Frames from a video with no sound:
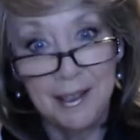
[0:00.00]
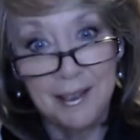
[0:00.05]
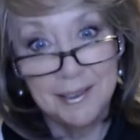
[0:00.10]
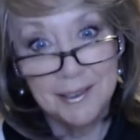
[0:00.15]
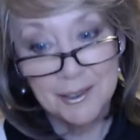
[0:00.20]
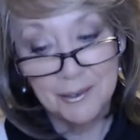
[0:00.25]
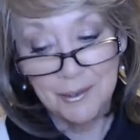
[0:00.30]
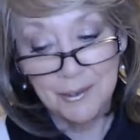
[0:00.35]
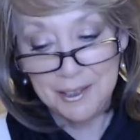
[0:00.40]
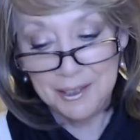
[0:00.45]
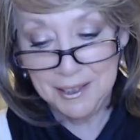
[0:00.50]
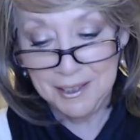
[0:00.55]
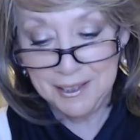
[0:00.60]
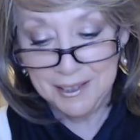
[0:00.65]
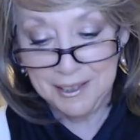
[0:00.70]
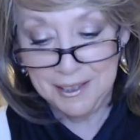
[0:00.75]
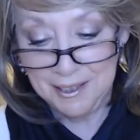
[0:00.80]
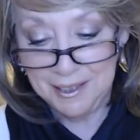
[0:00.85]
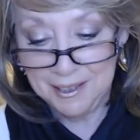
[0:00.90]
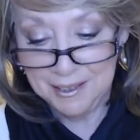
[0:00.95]
So wait till you
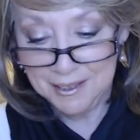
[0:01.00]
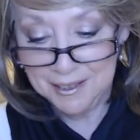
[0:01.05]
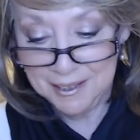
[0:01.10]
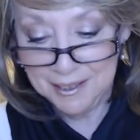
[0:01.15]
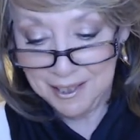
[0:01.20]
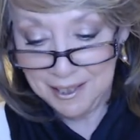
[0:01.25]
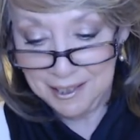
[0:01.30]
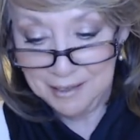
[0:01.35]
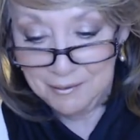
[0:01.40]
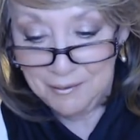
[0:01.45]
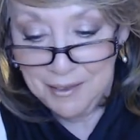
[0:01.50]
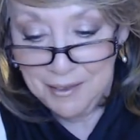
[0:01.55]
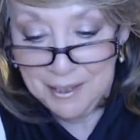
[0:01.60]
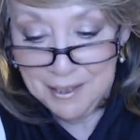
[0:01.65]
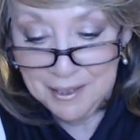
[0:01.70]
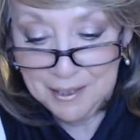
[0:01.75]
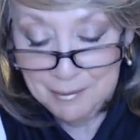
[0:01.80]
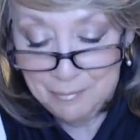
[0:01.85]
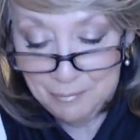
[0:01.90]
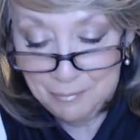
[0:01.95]
see the inside of this.